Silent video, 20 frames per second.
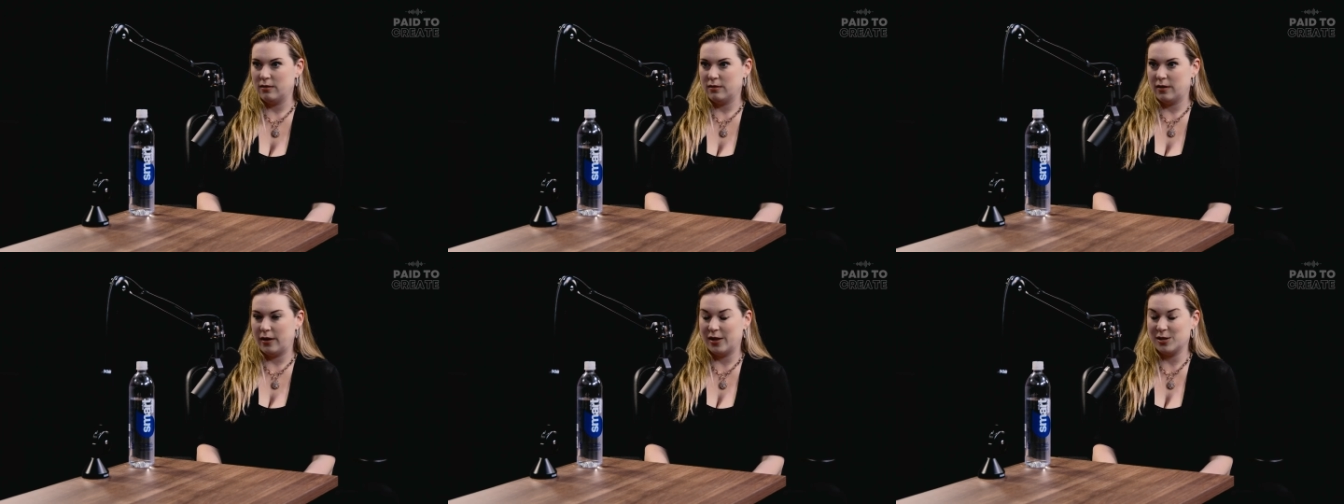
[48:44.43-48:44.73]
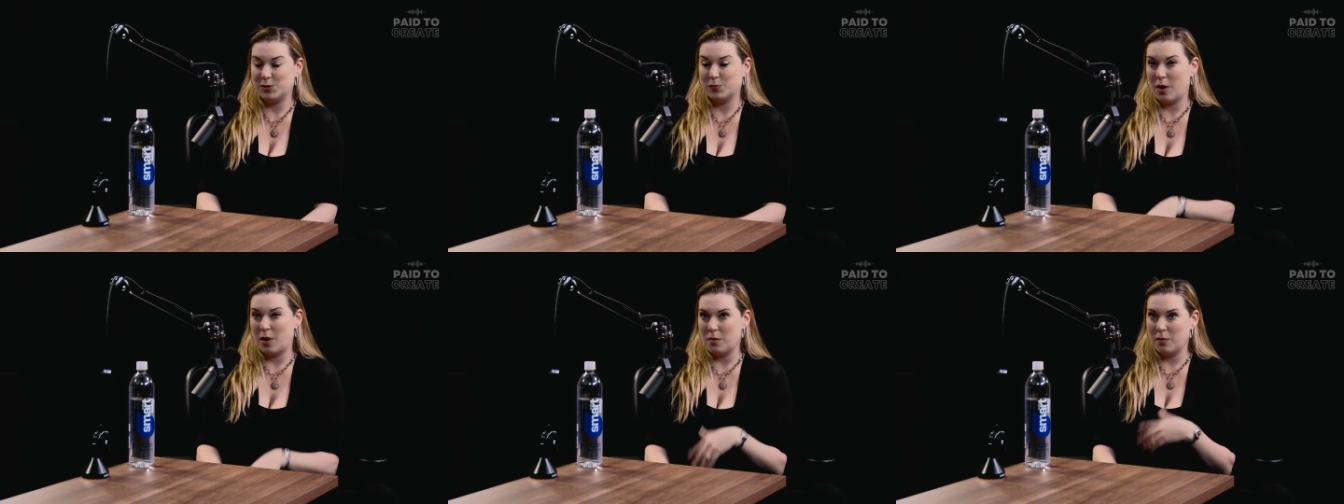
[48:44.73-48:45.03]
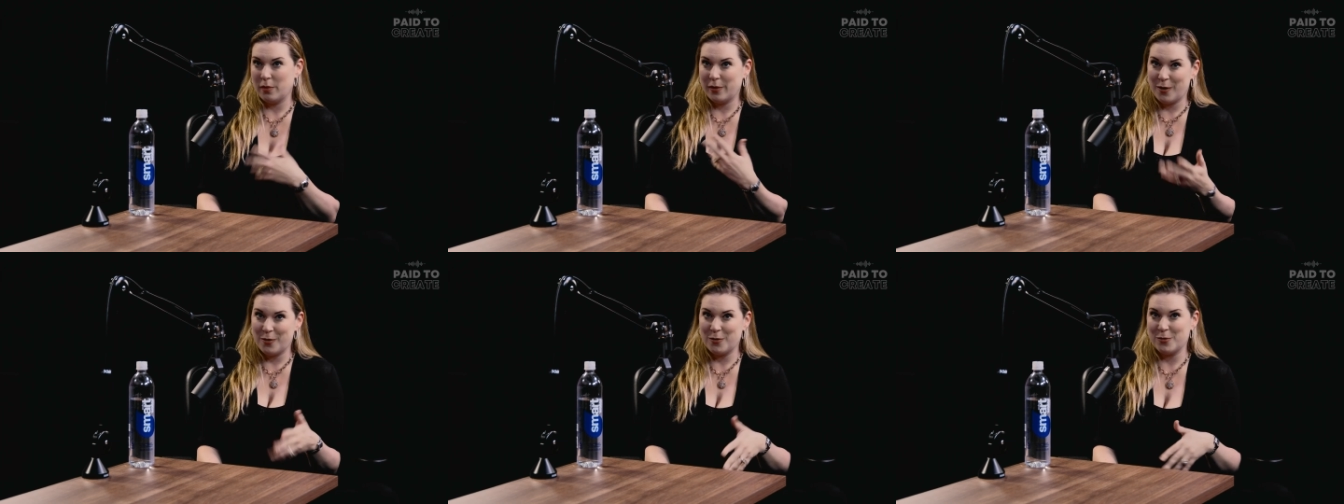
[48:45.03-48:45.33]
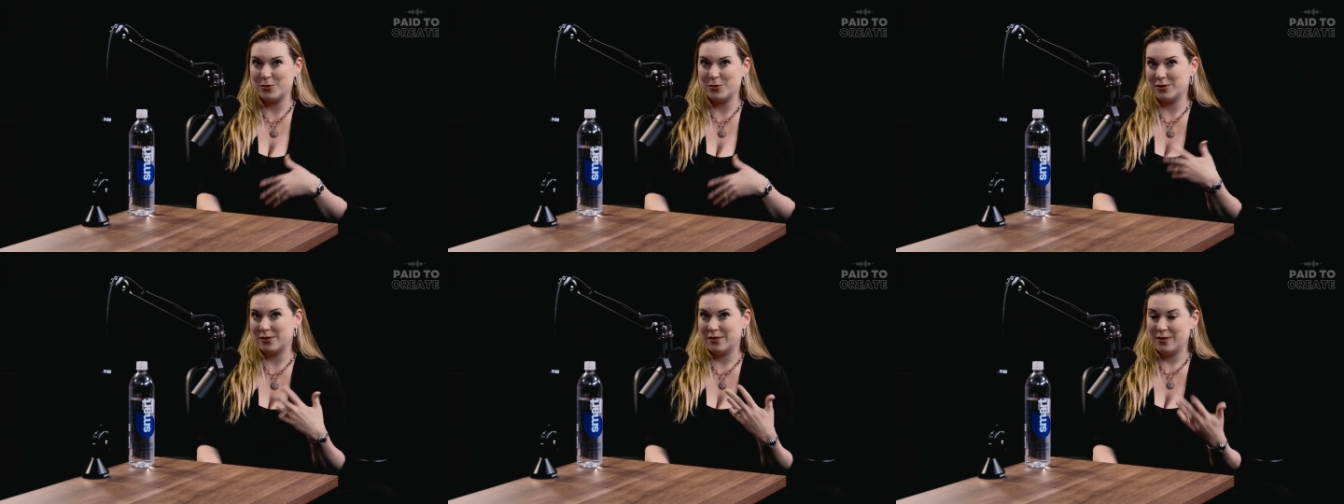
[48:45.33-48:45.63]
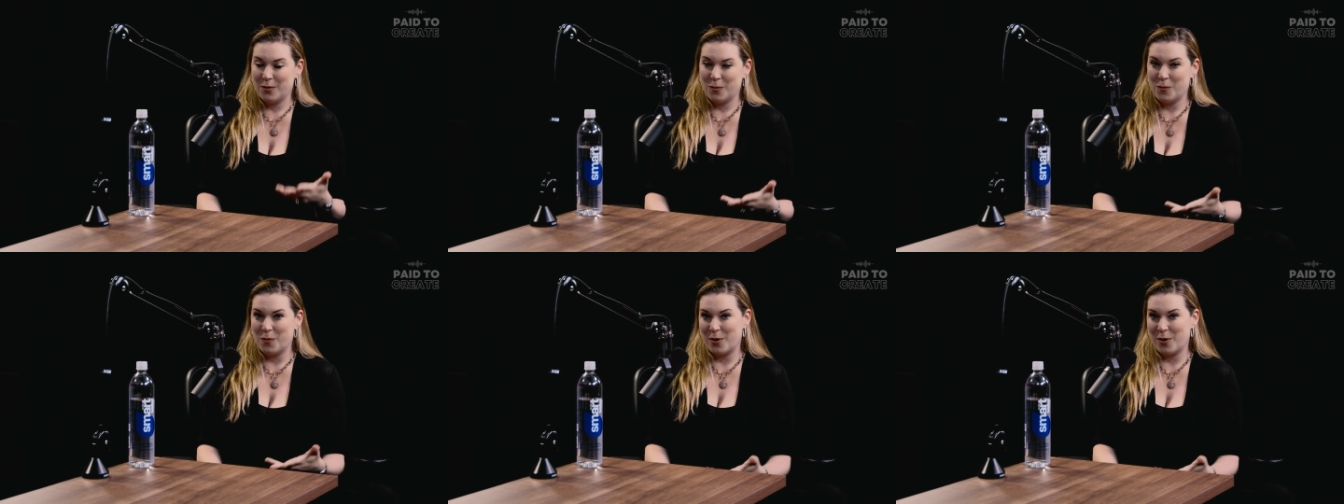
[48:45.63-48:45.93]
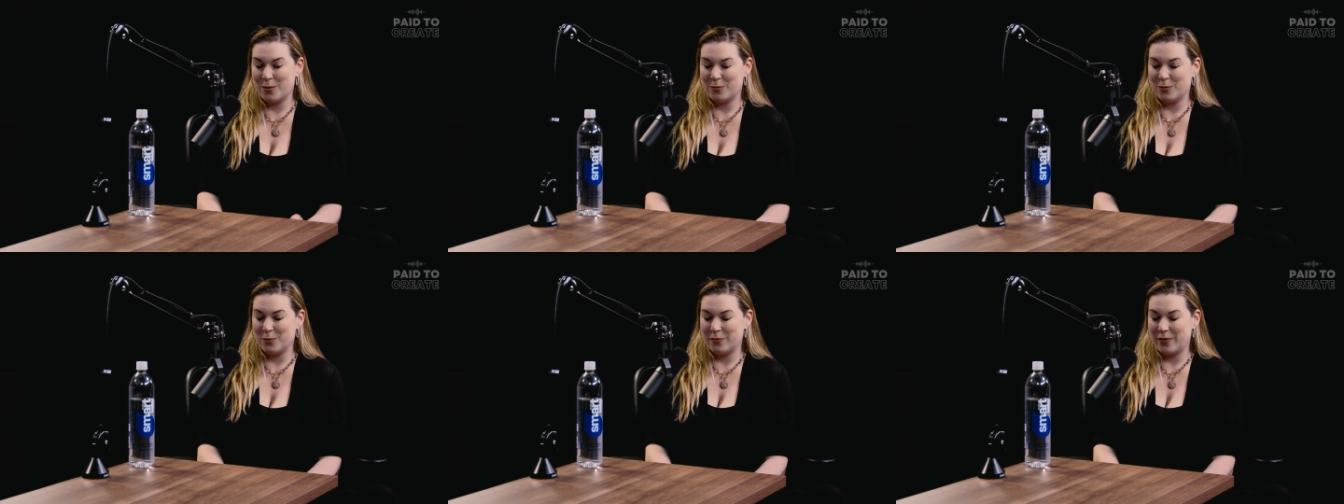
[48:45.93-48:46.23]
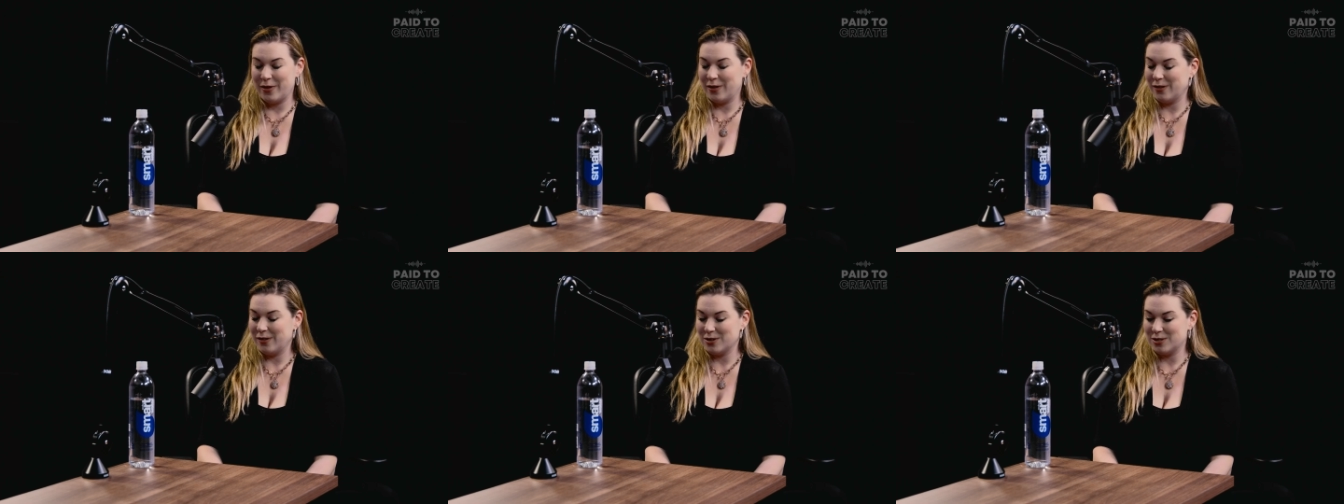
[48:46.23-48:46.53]
again it's probably all those wonderful
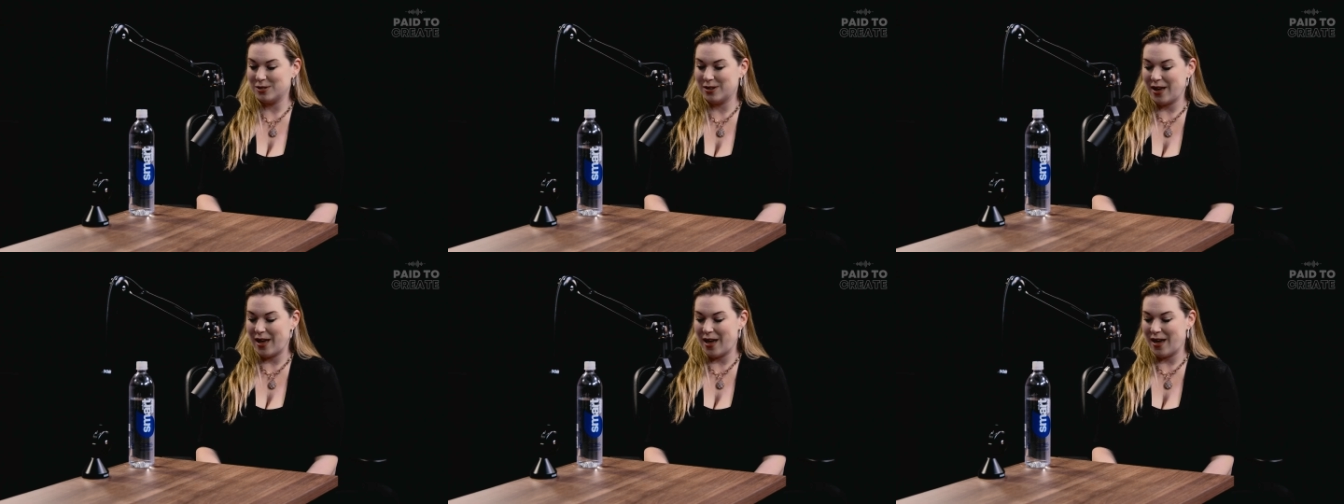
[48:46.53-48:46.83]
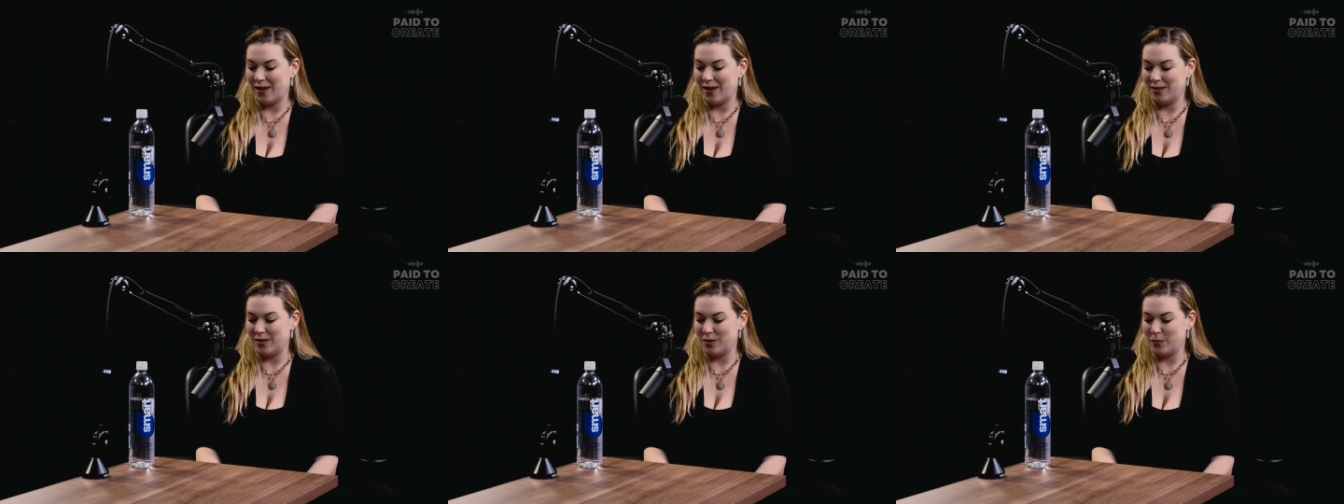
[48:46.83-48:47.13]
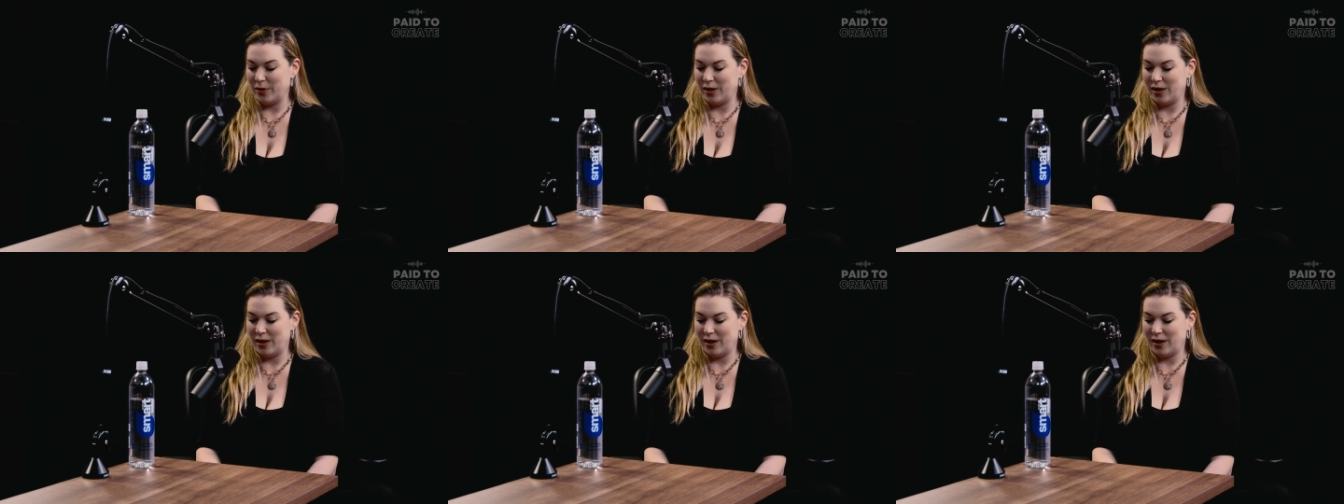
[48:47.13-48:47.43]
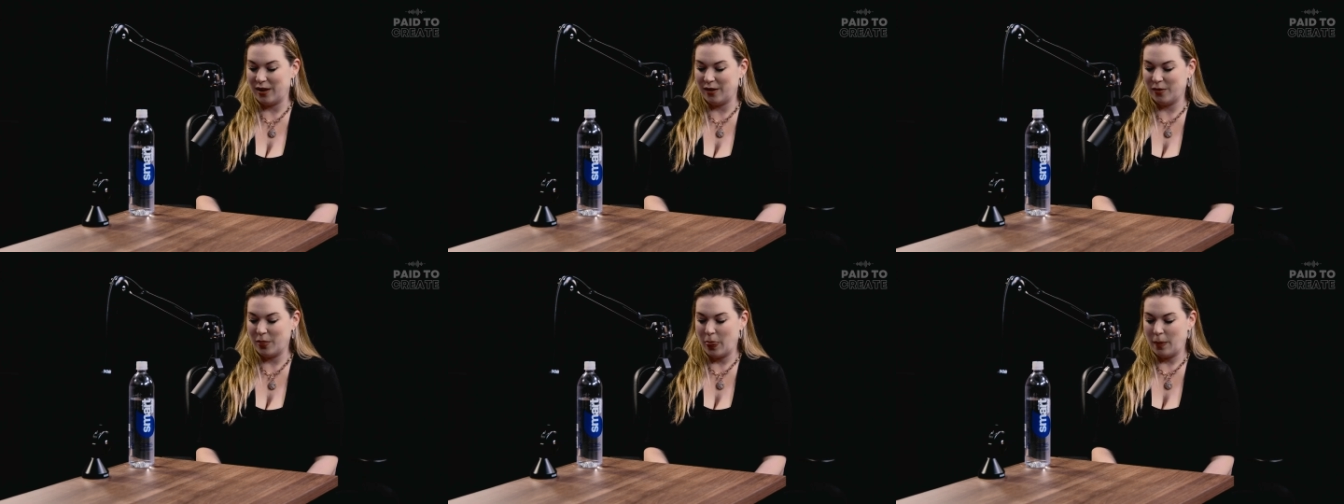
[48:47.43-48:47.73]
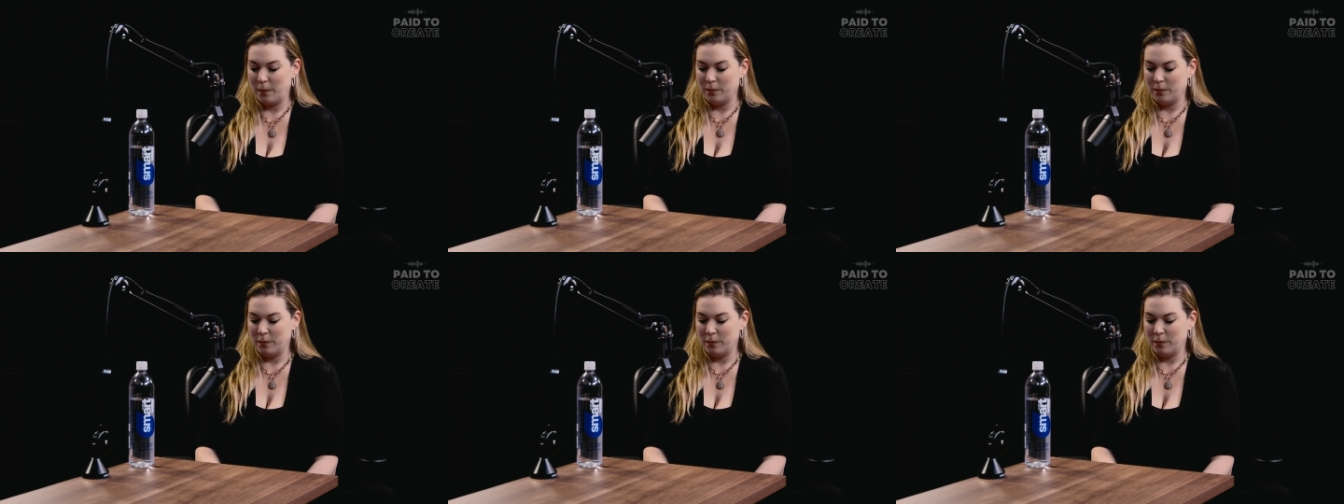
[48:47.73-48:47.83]
failures that i had in the beginning